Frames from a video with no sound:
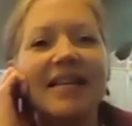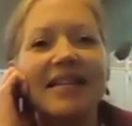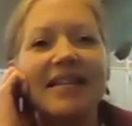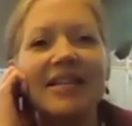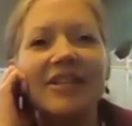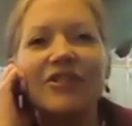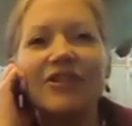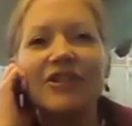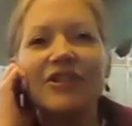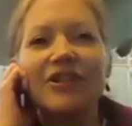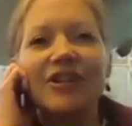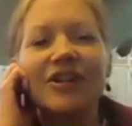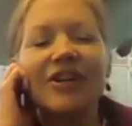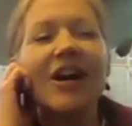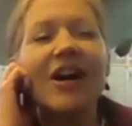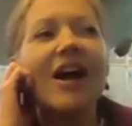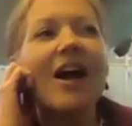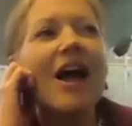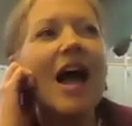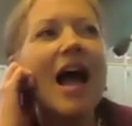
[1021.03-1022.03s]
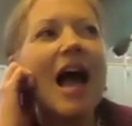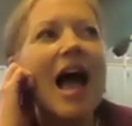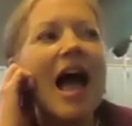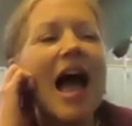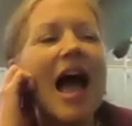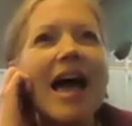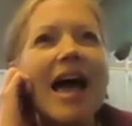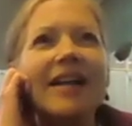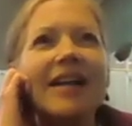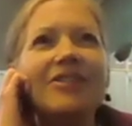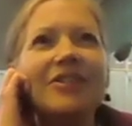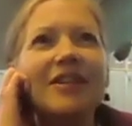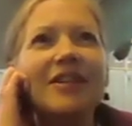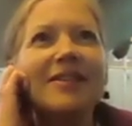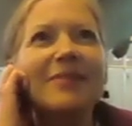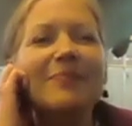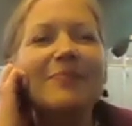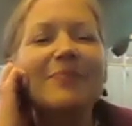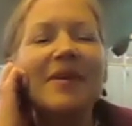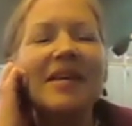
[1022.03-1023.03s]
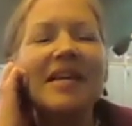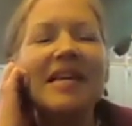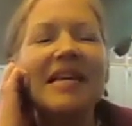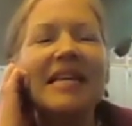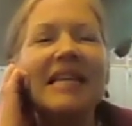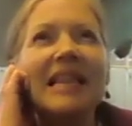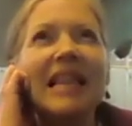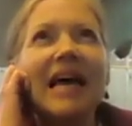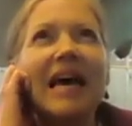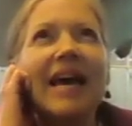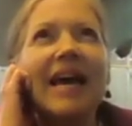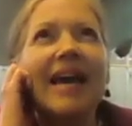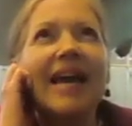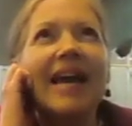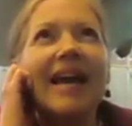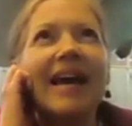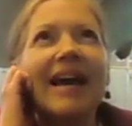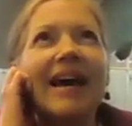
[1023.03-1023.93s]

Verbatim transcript: teacher and just being like,